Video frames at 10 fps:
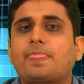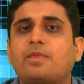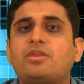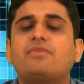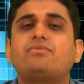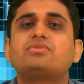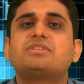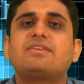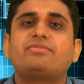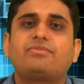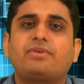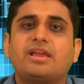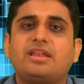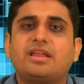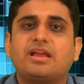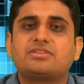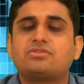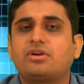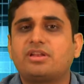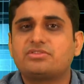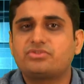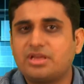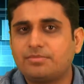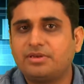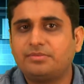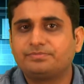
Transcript: you have to save the file as .html,